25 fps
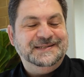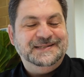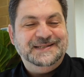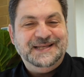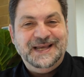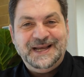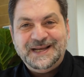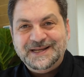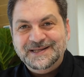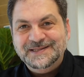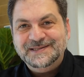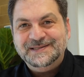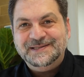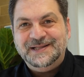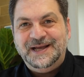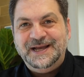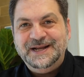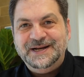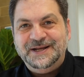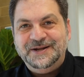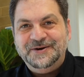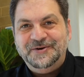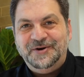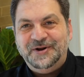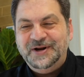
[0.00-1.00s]
seconds
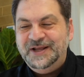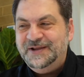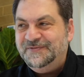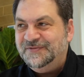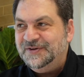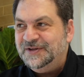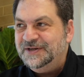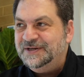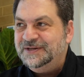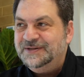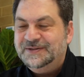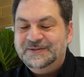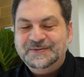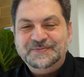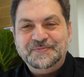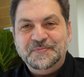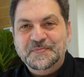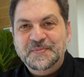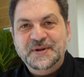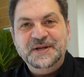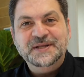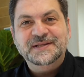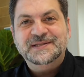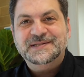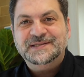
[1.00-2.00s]
later, not even
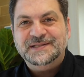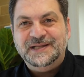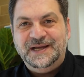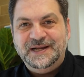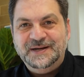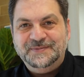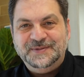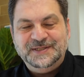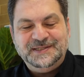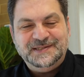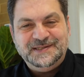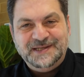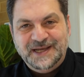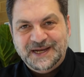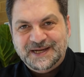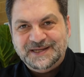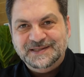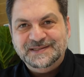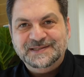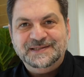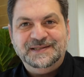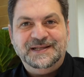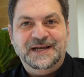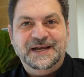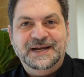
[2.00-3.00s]
minutes later, but
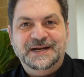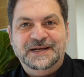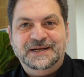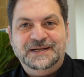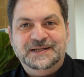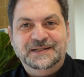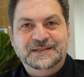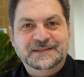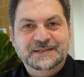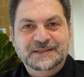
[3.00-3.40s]
seconds later,